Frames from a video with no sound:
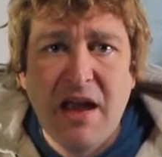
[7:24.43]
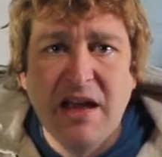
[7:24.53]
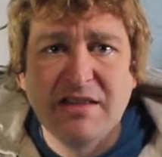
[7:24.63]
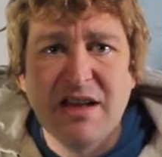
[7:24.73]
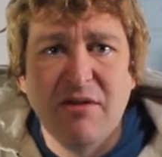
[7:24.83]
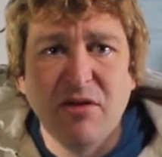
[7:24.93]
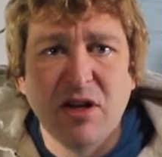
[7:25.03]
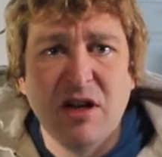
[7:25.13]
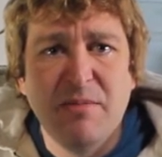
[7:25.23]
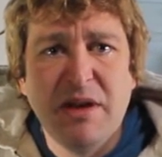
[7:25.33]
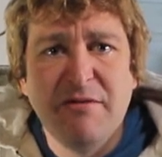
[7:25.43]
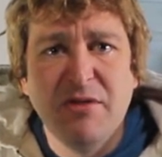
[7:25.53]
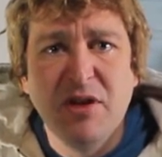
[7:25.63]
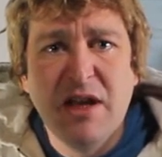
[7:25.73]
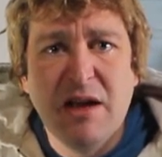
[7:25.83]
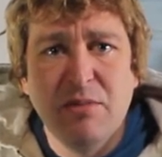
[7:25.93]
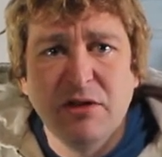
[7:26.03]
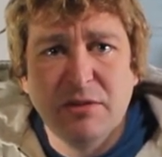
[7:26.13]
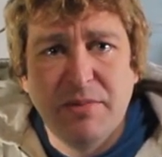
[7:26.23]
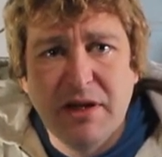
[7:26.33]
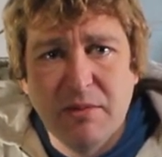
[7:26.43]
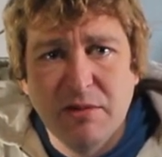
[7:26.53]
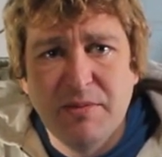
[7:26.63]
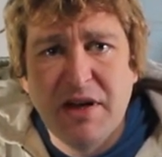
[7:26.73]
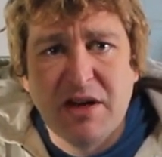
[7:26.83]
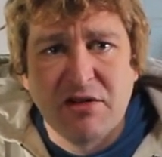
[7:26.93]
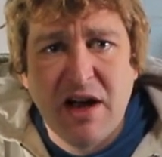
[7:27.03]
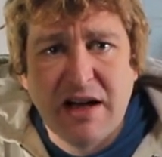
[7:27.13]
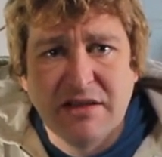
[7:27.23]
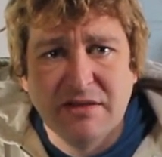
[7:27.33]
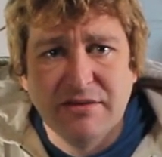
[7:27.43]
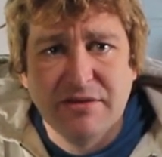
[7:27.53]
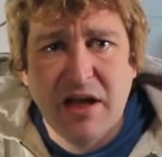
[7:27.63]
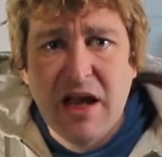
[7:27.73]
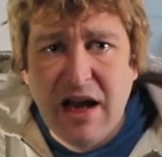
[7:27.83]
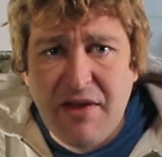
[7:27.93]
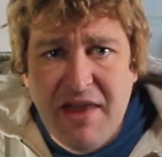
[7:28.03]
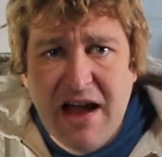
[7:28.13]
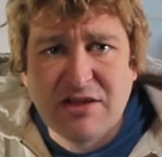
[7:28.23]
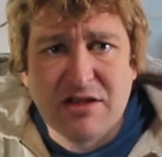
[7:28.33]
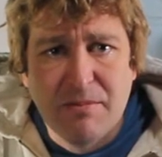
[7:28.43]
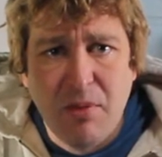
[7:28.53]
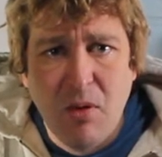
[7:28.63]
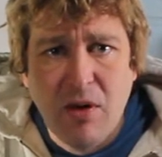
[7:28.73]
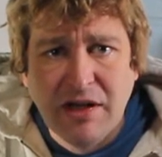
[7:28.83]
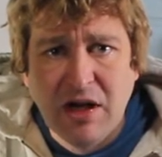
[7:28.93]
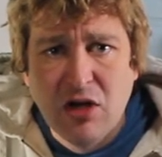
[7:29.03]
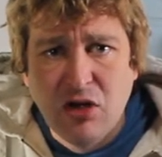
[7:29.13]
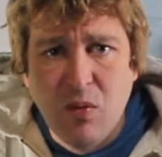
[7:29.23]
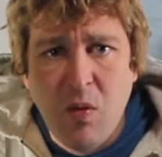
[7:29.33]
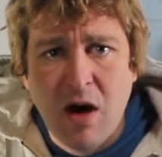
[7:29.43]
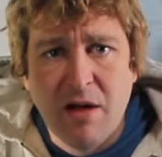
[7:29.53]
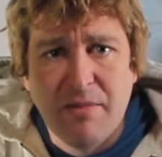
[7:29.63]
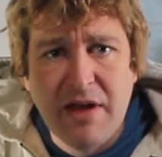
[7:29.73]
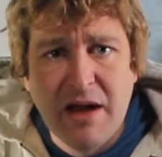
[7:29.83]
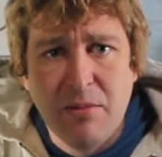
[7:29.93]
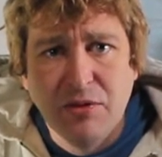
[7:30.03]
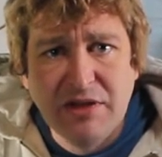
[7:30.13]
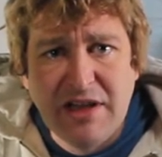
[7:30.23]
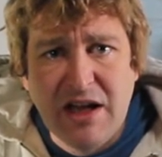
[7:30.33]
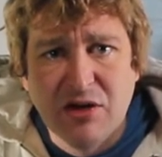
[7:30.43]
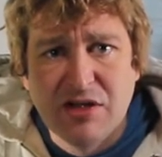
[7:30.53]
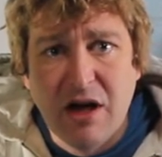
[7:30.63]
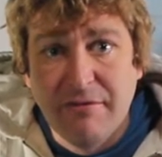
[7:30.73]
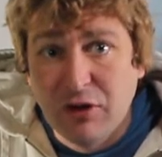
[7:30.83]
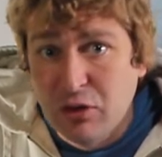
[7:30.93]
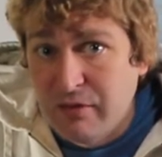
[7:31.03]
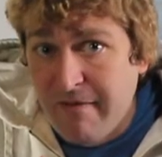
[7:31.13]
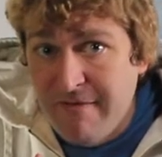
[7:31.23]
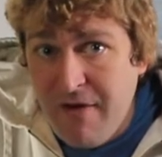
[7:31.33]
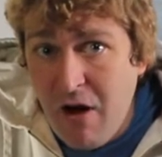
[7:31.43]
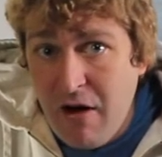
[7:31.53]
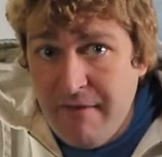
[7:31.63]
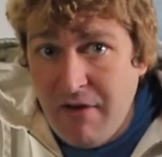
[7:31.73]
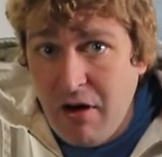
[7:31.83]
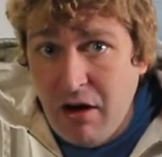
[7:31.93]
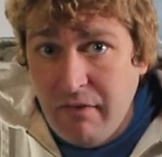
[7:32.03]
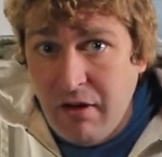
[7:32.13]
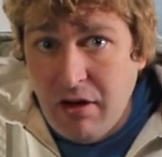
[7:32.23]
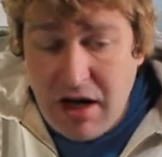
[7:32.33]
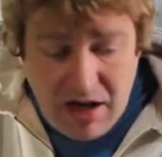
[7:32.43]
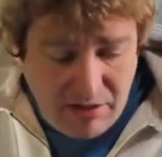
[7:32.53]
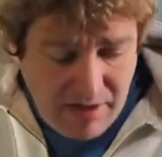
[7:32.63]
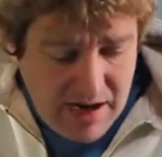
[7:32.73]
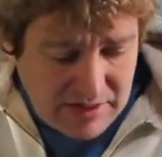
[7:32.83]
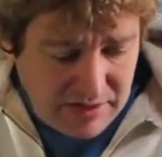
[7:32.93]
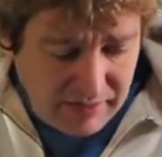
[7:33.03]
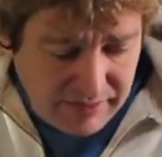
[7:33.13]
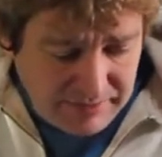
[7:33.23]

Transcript: It's never going to be fully able to be interactive. And that's the point. You want to be able to get yourself so it's very, very, very interactive.